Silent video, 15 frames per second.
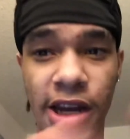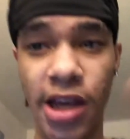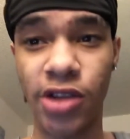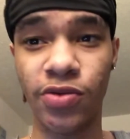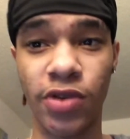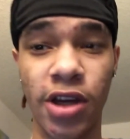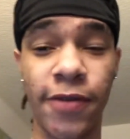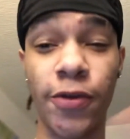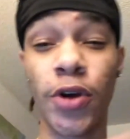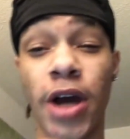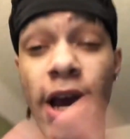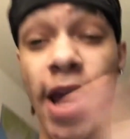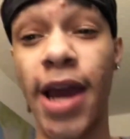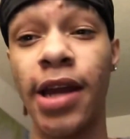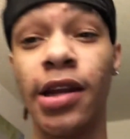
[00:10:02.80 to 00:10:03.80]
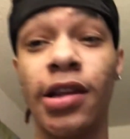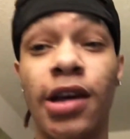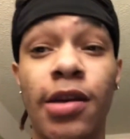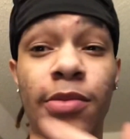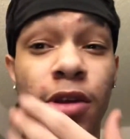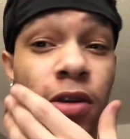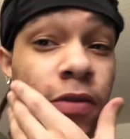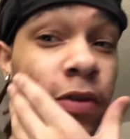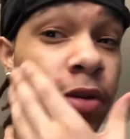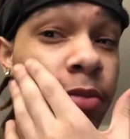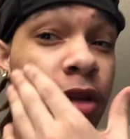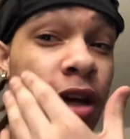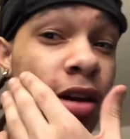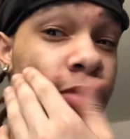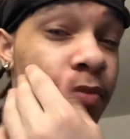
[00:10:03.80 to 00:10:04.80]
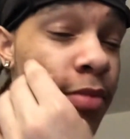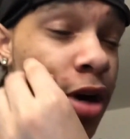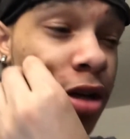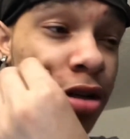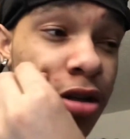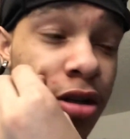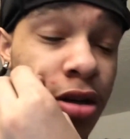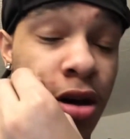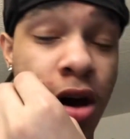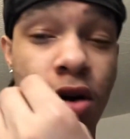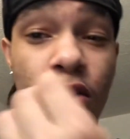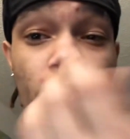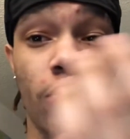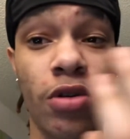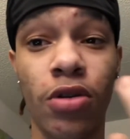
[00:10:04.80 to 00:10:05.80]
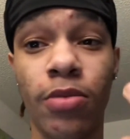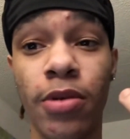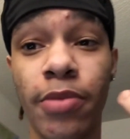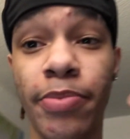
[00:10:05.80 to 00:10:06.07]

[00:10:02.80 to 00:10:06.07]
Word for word: days with if you got acne like me, you feel me? Like my shit, I don't know, bro.